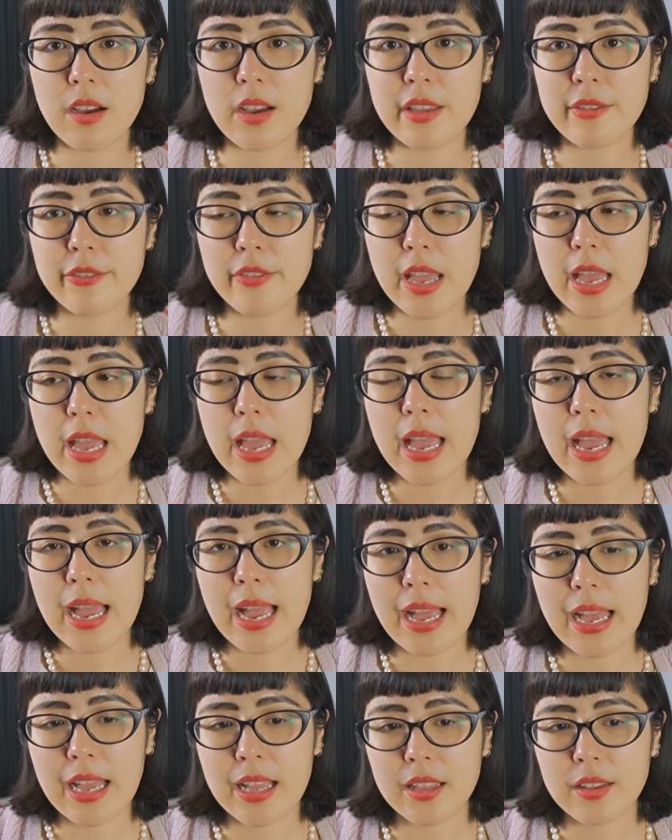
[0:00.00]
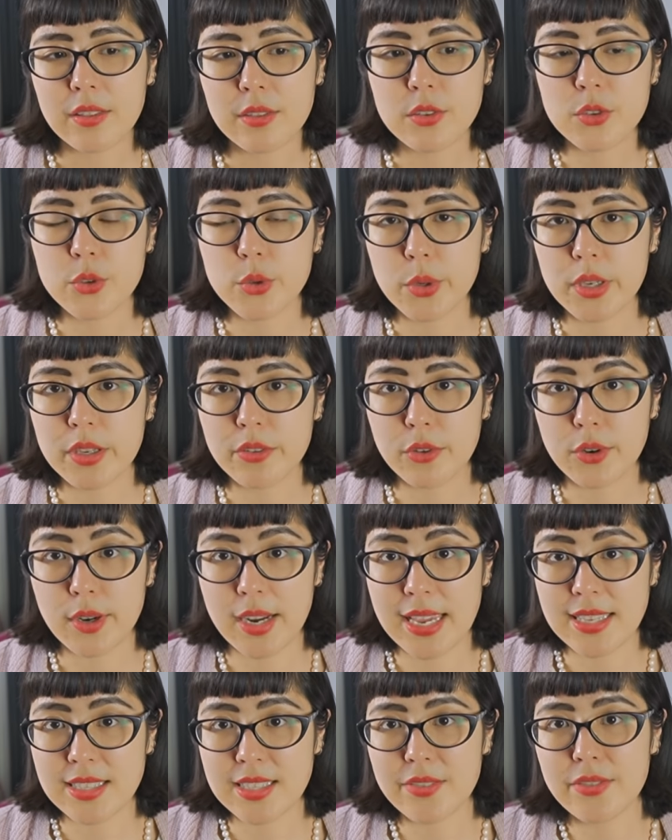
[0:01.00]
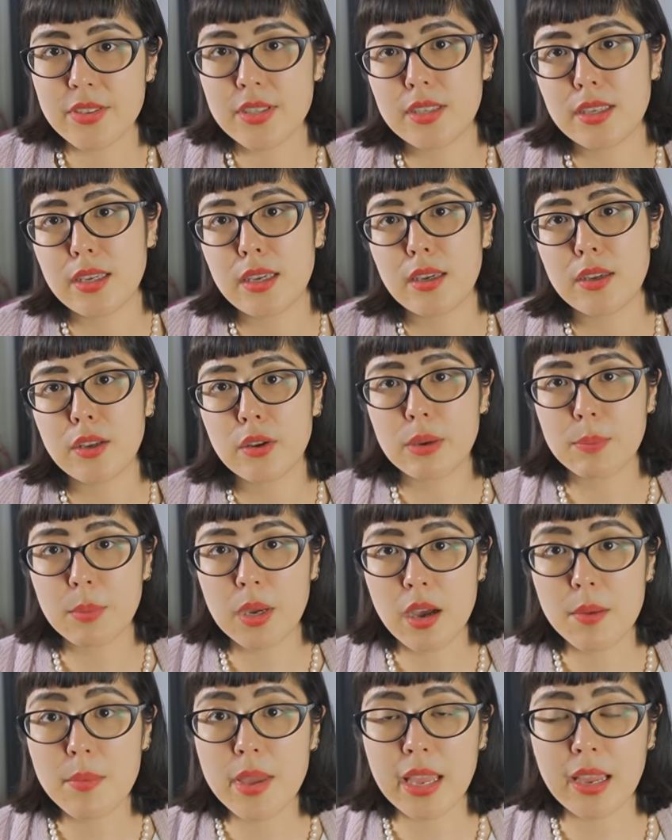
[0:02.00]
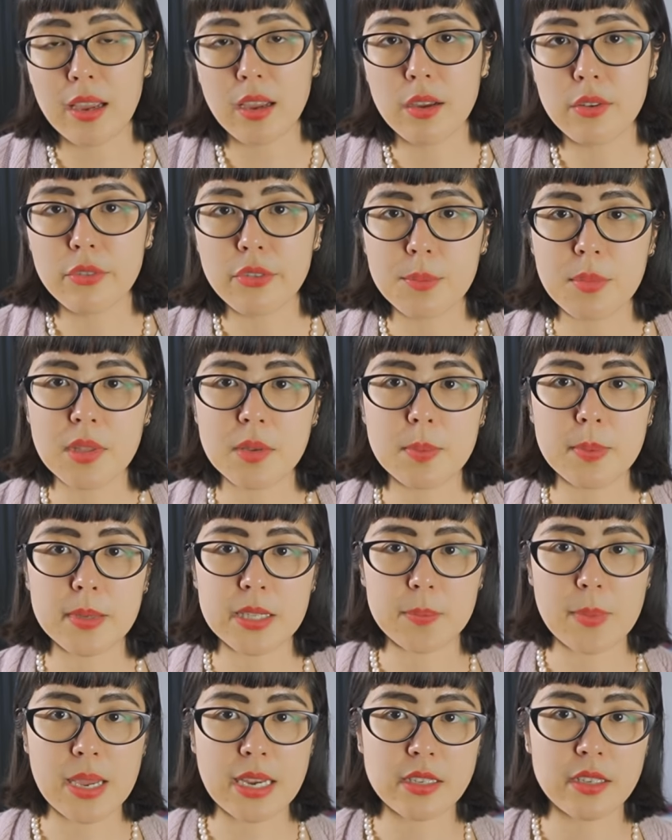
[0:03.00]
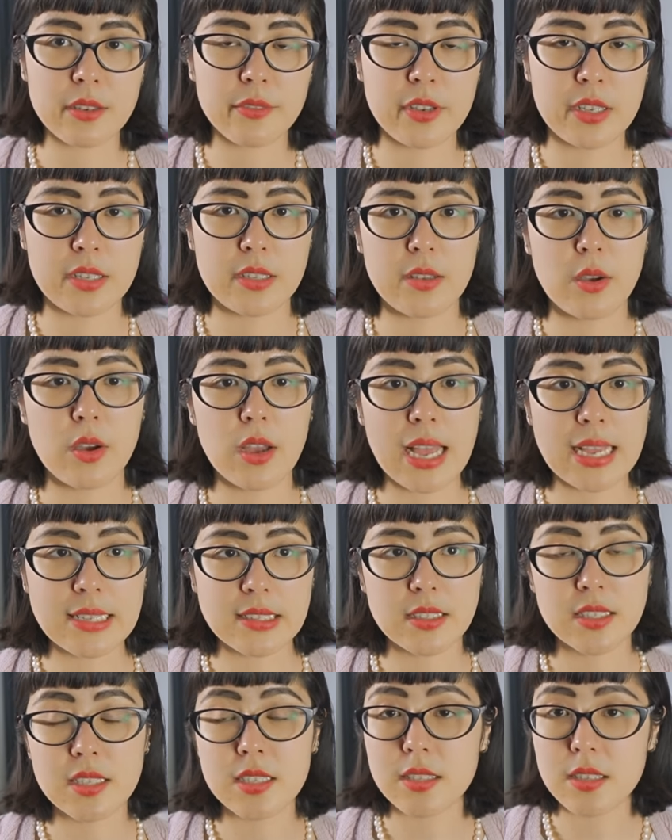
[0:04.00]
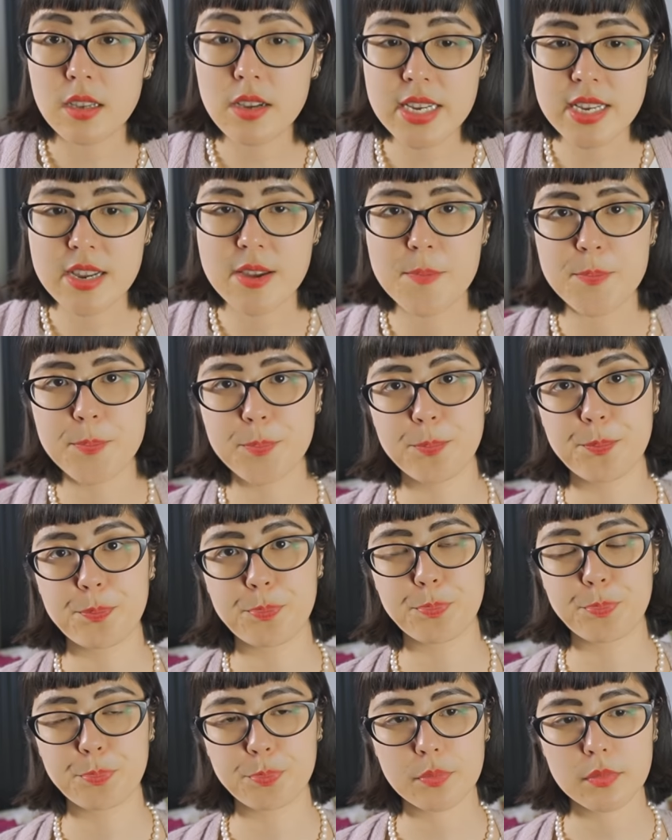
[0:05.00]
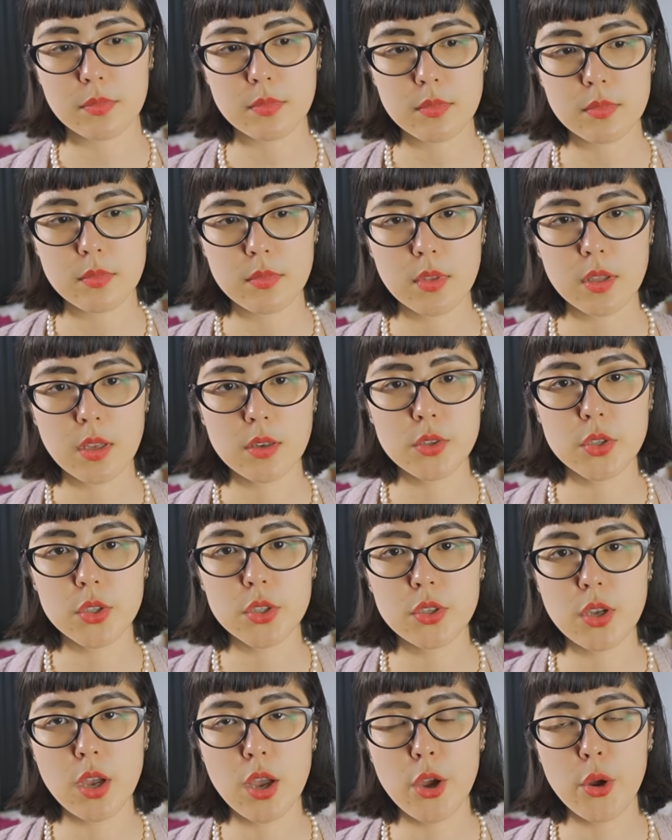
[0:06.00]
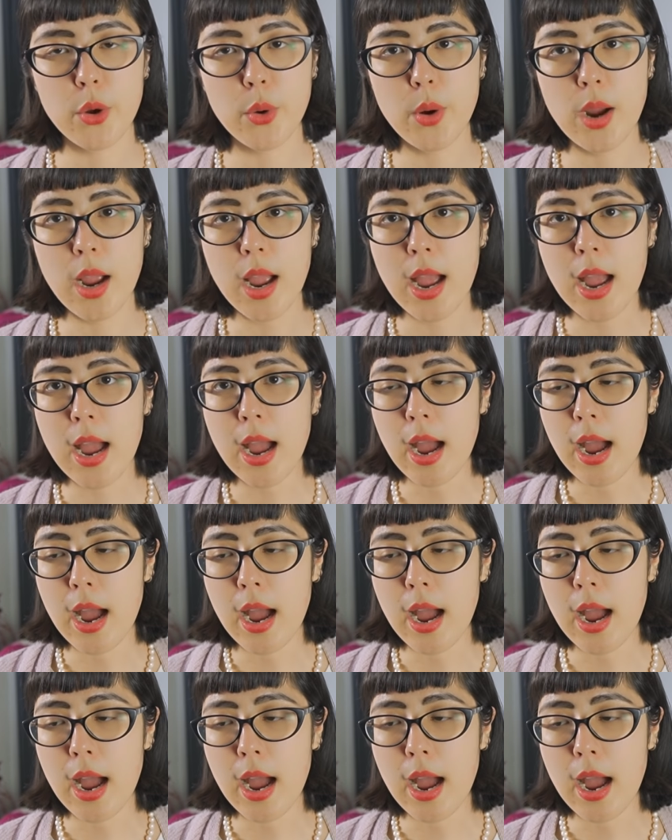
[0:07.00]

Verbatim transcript: alive and the joy of creativity. You know, I'm coming from the perspective of, as a designer. So